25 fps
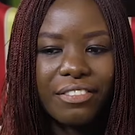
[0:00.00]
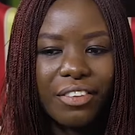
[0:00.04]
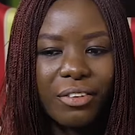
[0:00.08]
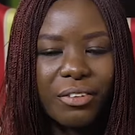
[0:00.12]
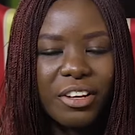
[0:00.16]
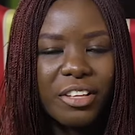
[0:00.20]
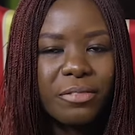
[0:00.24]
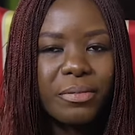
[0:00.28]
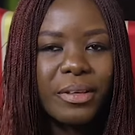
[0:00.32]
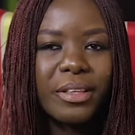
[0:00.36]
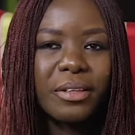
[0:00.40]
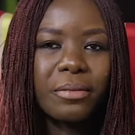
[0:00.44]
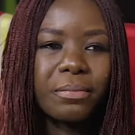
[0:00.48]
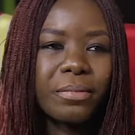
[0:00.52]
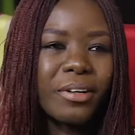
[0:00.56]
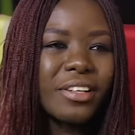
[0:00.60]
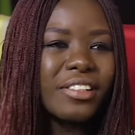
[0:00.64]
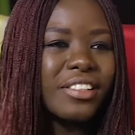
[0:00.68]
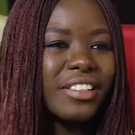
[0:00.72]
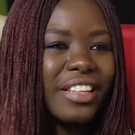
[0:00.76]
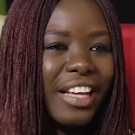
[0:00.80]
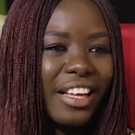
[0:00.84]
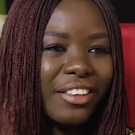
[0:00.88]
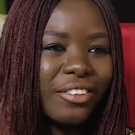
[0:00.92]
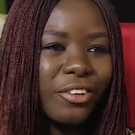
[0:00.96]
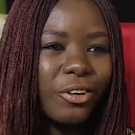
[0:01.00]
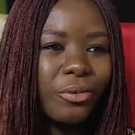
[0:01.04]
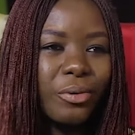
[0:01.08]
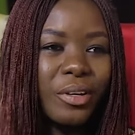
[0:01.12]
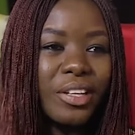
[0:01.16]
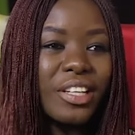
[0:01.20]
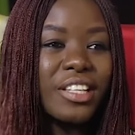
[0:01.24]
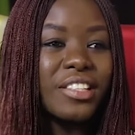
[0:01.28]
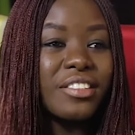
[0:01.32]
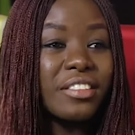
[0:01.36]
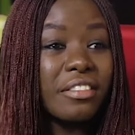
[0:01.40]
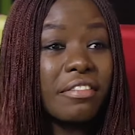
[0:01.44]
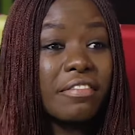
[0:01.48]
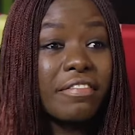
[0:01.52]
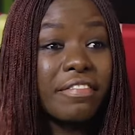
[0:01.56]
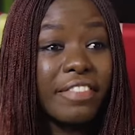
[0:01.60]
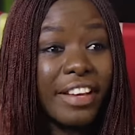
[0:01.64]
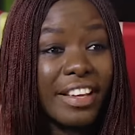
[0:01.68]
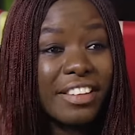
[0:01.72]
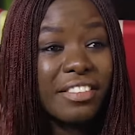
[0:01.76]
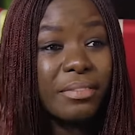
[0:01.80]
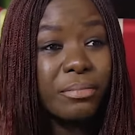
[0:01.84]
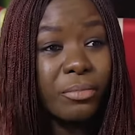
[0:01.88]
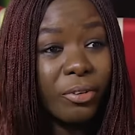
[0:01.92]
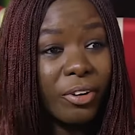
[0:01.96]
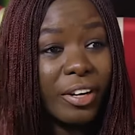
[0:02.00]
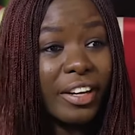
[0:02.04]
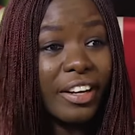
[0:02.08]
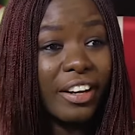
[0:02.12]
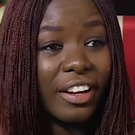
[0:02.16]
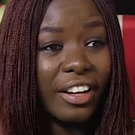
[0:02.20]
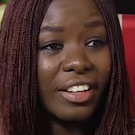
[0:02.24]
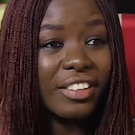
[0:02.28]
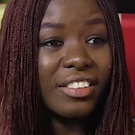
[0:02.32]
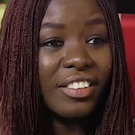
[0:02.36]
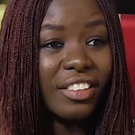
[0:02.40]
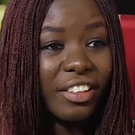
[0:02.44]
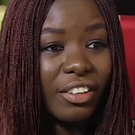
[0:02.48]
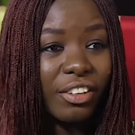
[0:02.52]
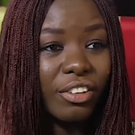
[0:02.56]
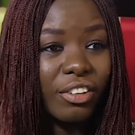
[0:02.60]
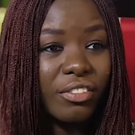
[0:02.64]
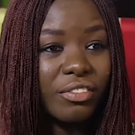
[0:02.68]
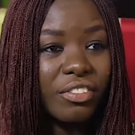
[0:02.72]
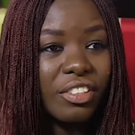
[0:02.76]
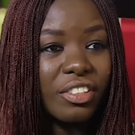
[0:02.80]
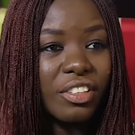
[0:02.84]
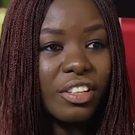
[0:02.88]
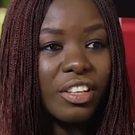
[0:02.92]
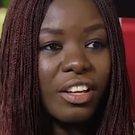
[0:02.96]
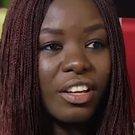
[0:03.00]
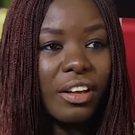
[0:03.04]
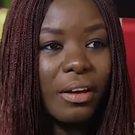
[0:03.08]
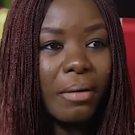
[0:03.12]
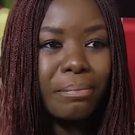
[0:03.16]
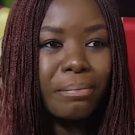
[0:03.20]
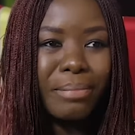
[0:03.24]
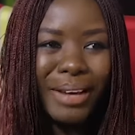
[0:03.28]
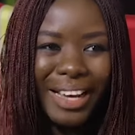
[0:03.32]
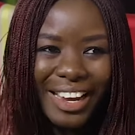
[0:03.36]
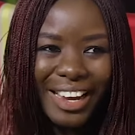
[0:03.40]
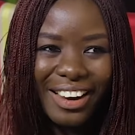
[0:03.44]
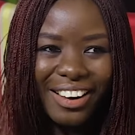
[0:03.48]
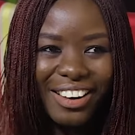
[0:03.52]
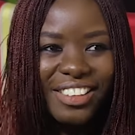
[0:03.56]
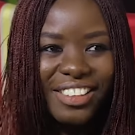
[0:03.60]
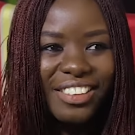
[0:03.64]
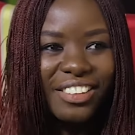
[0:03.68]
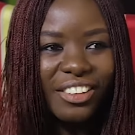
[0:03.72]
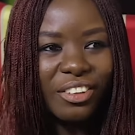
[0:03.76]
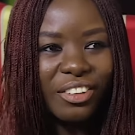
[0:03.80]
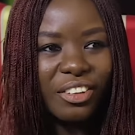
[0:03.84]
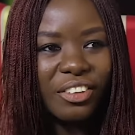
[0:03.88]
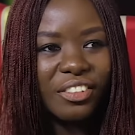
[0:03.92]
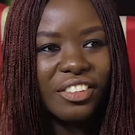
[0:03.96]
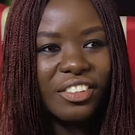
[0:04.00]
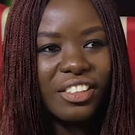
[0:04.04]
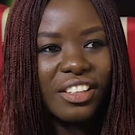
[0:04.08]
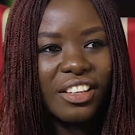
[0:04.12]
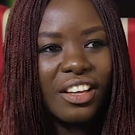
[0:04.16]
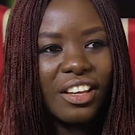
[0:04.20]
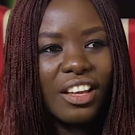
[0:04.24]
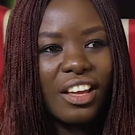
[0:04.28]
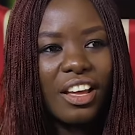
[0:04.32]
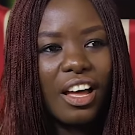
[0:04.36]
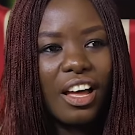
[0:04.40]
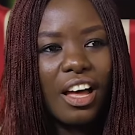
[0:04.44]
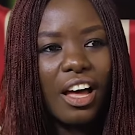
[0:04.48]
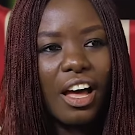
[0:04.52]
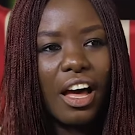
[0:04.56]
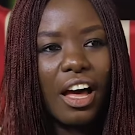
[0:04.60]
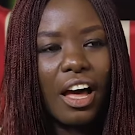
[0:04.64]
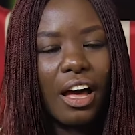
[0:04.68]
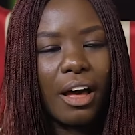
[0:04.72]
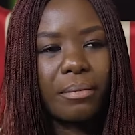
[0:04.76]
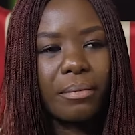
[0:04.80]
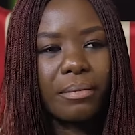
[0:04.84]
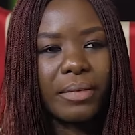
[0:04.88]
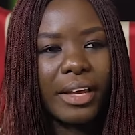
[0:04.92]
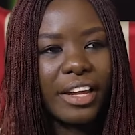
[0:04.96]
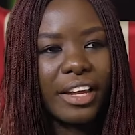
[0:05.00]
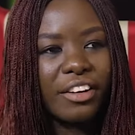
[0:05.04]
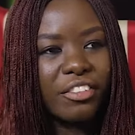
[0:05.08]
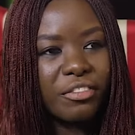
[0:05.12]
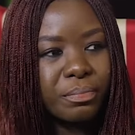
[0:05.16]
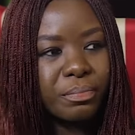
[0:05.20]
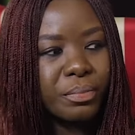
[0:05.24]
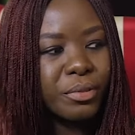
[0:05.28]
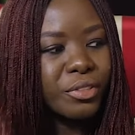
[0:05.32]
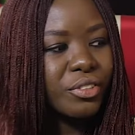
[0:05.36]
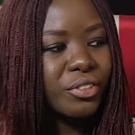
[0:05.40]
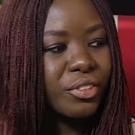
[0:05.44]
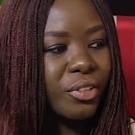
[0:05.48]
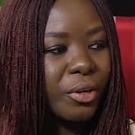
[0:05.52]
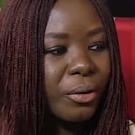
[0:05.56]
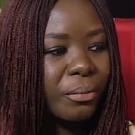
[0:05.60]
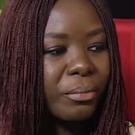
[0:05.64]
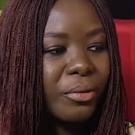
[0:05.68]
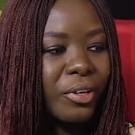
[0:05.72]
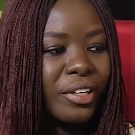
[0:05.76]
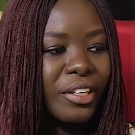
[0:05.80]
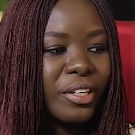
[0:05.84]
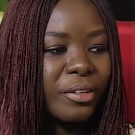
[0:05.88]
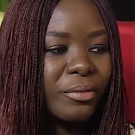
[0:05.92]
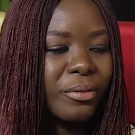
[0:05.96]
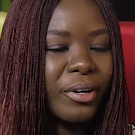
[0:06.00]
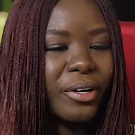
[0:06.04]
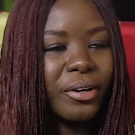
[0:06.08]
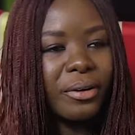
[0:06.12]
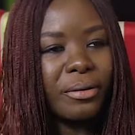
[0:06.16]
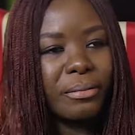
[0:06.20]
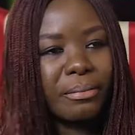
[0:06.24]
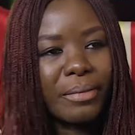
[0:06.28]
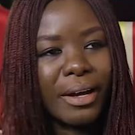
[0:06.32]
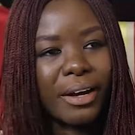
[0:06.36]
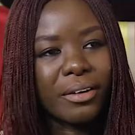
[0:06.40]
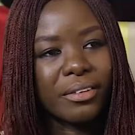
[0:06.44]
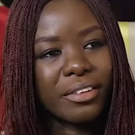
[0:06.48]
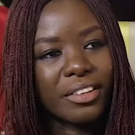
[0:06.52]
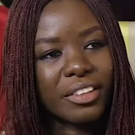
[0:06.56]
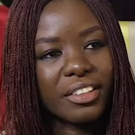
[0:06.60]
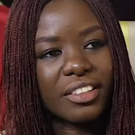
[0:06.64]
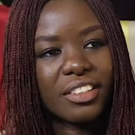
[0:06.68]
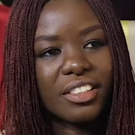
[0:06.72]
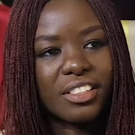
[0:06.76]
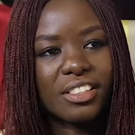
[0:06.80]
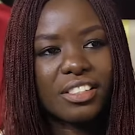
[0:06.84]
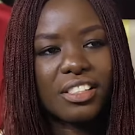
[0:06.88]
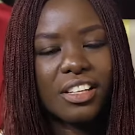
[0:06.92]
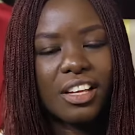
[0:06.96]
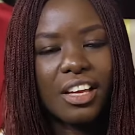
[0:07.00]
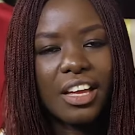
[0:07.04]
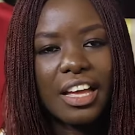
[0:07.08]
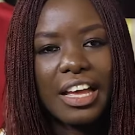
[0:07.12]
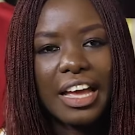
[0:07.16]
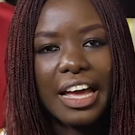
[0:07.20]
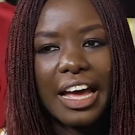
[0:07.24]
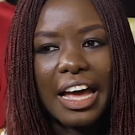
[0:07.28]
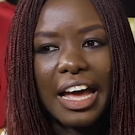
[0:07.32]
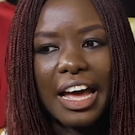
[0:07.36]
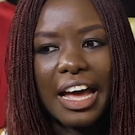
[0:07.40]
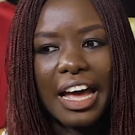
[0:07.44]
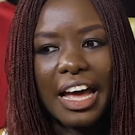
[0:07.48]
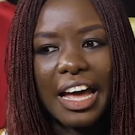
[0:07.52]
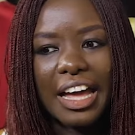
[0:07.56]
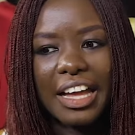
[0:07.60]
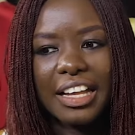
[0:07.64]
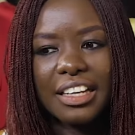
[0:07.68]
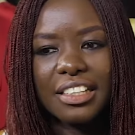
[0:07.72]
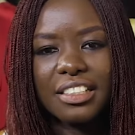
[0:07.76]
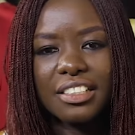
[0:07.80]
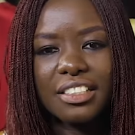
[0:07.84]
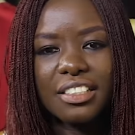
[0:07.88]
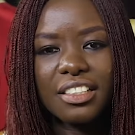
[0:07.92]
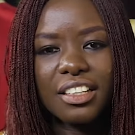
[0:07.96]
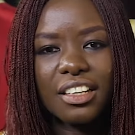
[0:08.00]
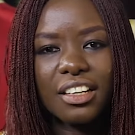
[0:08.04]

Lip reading: always been the person that thought we need to invest more in ourselves, by ourselves, kind of put your money where your mouth is. And